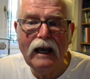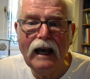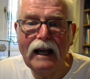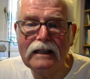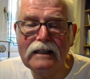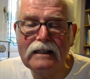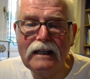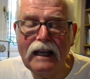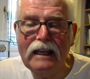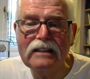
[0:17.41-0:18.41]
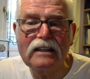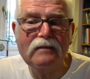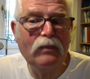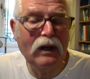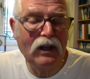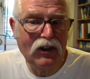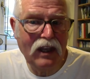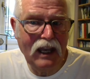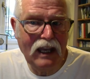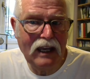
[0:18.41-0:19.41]
and it's a
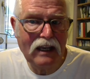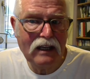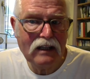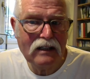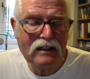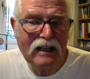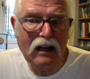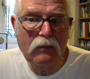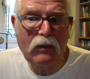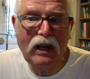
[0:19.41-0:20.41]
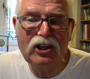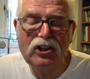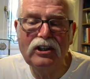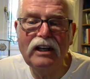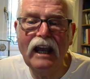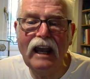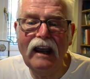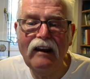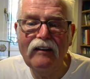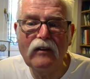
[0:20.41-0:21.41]
birthday celebration
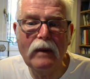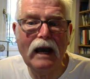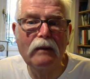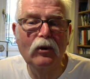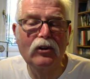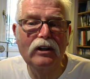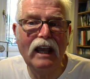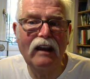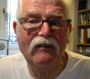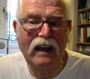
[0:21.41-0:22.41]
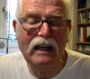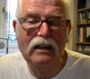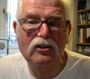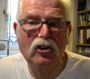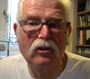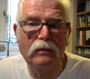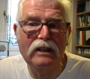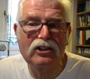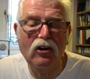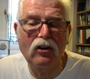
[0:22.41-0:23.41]
day for my brother David, so there'll be a
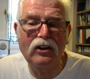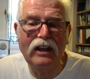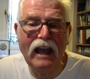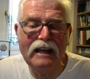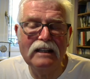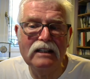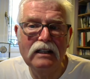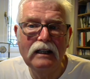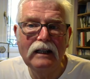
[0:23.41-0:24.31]
song at the end,